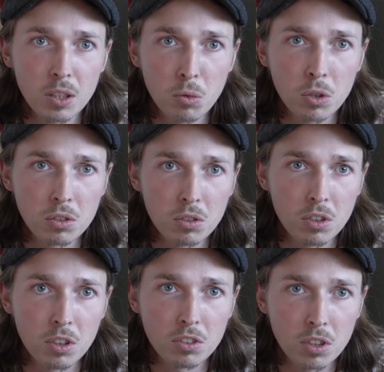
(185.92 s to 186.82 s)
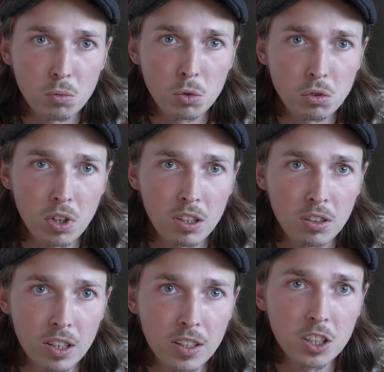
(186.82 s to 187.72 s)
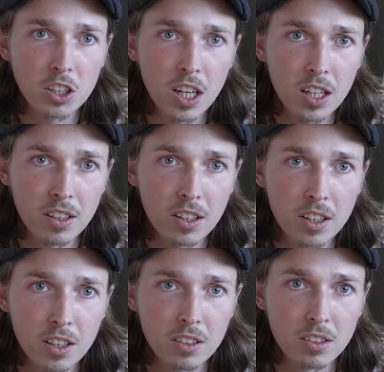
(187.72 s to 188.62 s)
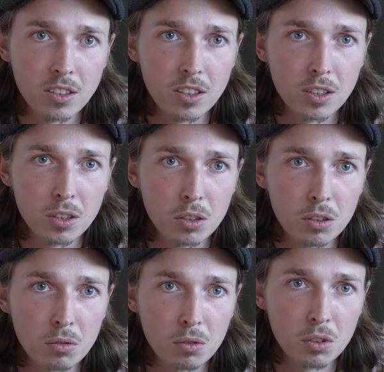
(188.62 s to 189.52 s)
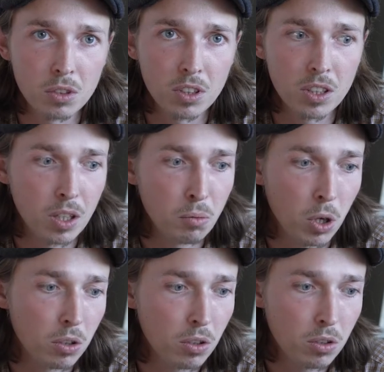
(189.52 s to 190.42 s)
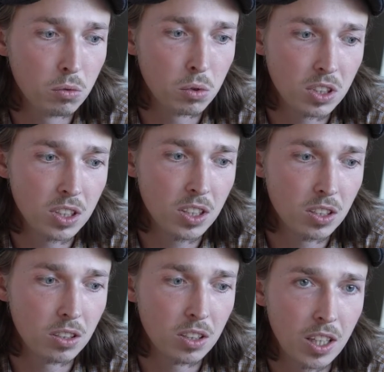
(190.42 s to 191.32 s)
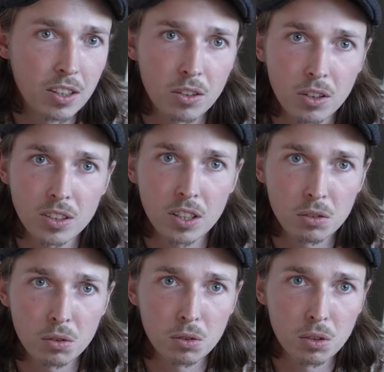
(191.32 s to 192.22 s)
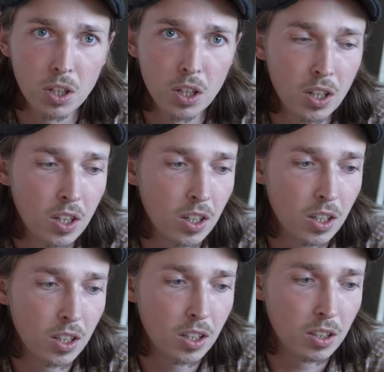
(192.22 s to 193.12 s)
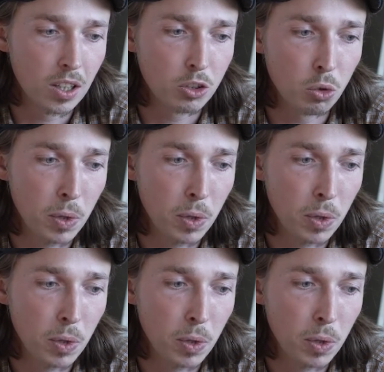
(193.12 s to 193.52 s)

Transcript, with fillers: together maintain that connection in any significant way or whether they tend to drift apart euh, à se